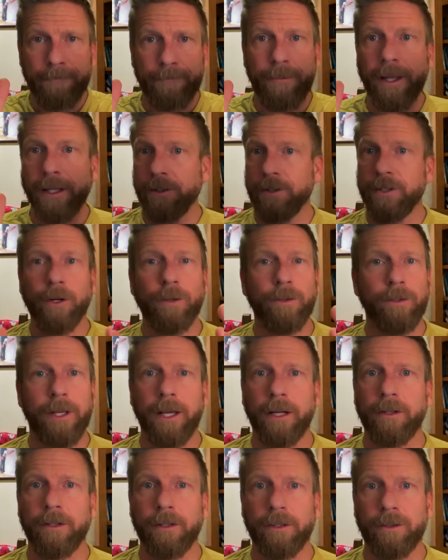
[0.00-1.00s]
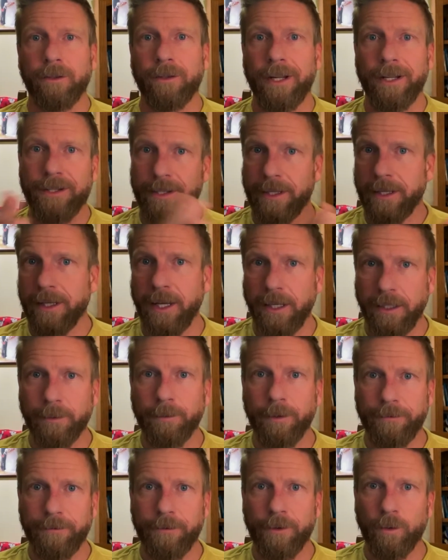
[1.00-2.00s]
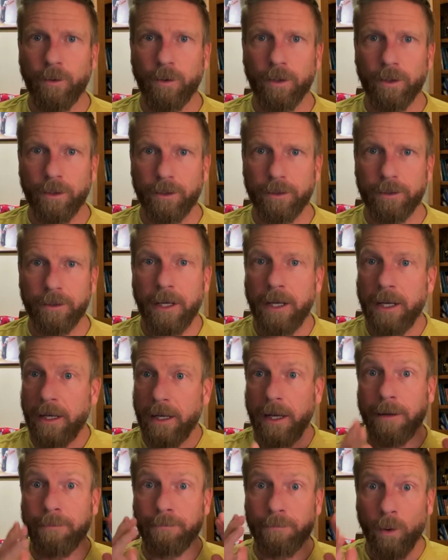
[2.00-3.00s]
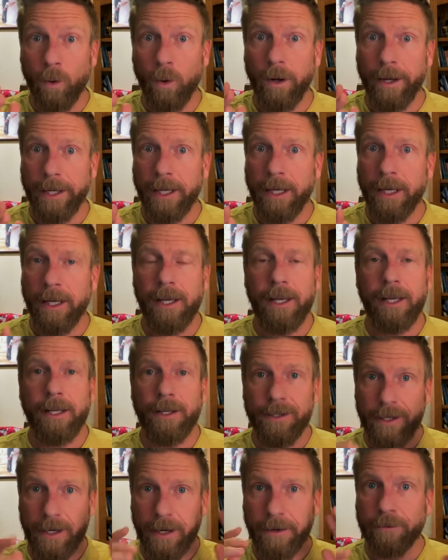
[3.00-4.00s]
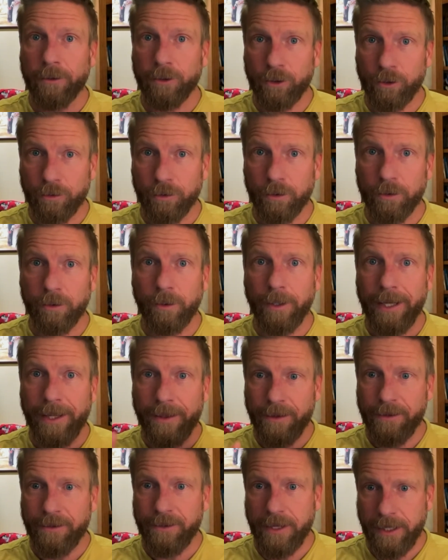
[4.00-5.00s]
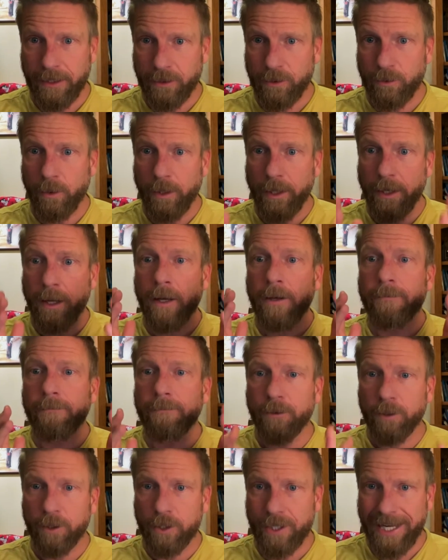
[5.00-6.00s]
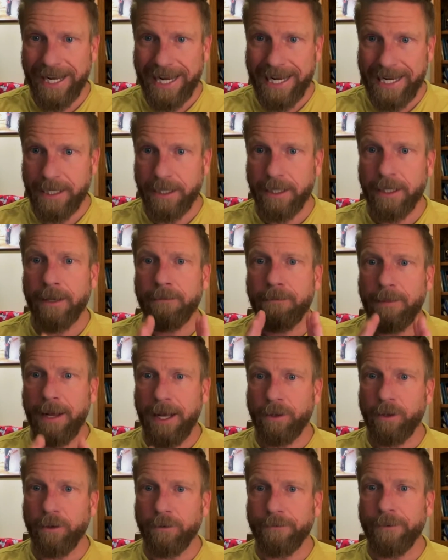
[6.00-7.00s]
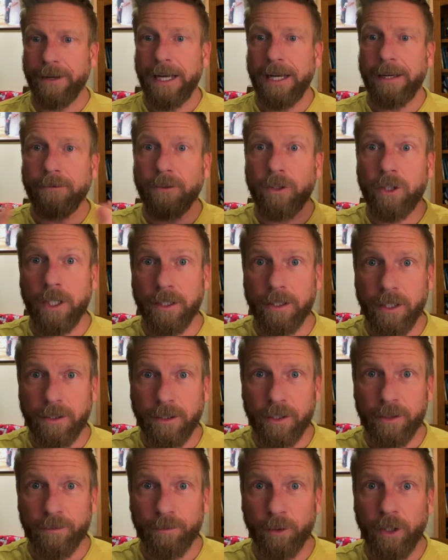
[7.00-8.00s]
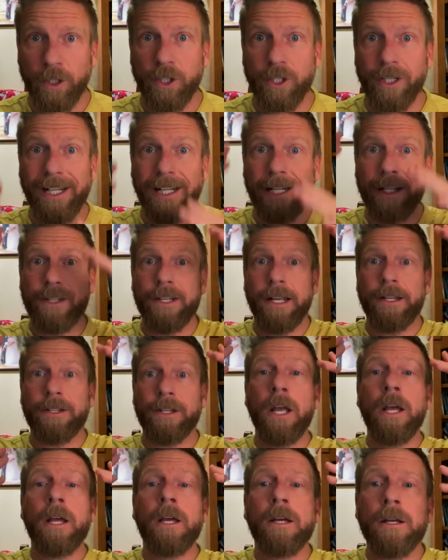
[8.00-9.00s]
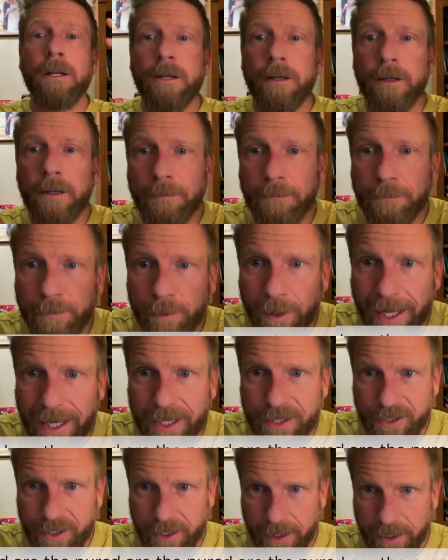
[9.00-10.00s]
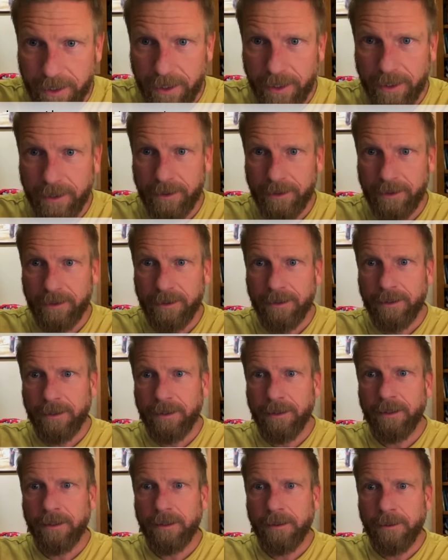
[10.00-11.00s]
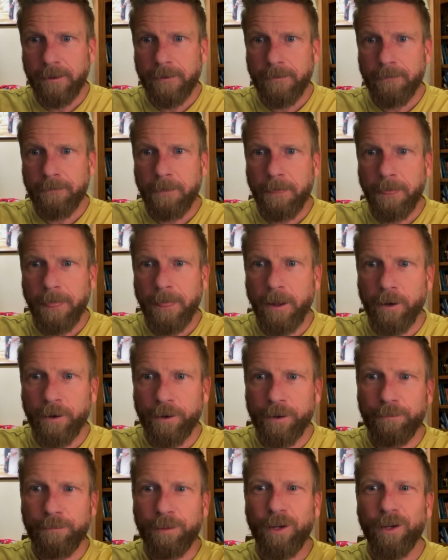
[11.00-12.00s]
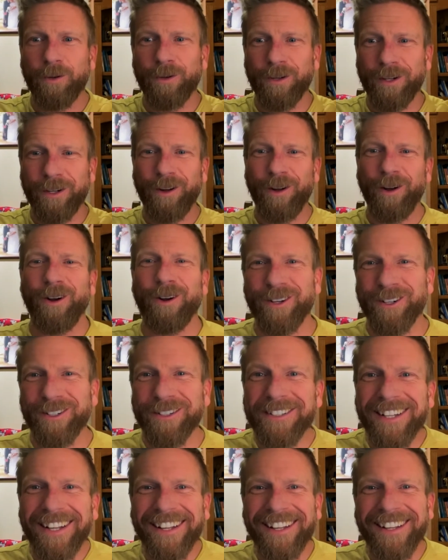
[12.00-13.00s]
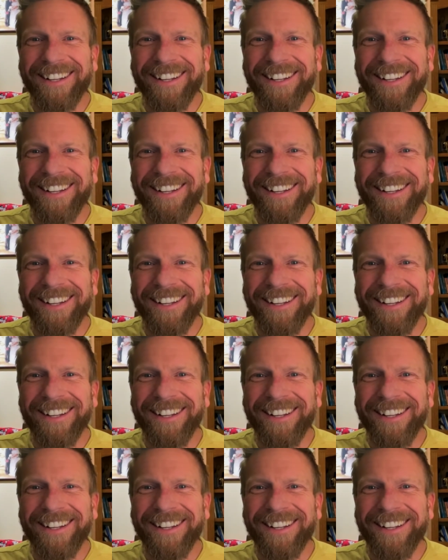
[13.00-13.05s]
that don't characterize the kingdom of the world. And boy, is it ever true in this next one. Verse 8, Matthew 5, Jesus is preaching and he says, "Blessed are the pure in heart,